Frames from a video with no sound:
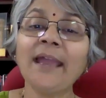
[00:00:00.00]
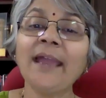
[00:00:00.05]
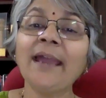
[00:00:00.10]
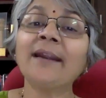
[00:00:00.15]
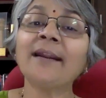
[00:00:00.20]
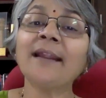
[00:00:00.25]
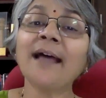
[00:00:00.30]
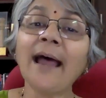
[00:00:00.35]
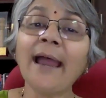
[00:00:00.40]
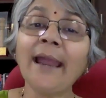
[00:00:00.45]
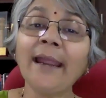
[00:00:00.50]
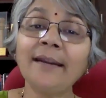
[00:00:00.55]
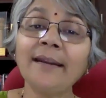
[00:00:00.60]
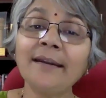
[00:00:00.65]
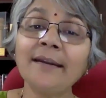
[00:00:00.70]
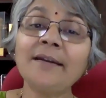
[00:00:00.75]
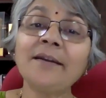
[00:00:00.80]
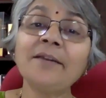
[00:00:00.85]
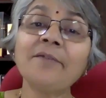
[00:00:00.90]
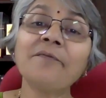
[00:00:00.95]
and
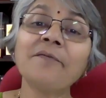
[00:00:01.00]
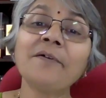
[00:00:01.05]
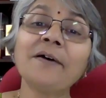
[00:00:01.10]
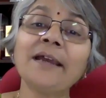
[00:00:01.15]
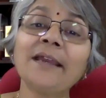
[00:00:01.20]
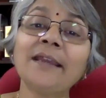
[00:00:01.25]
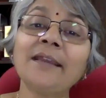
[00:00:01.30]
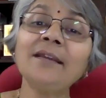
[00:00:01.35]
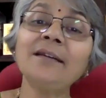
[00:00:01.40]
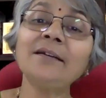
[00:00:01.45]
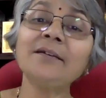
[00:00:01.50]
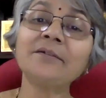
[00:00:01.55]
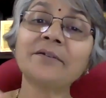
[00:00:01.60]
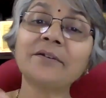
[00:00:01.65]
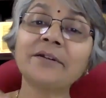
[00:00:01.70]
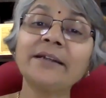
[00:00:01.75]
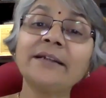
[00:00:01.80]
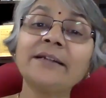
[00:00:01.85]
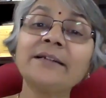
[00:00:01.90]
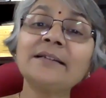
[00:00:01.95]
identify
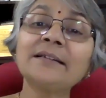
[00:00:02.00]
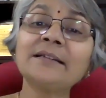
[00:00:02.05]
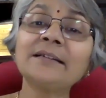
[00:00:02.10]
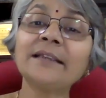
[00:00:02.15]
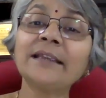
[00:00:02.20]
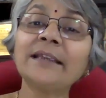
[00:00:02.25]
trends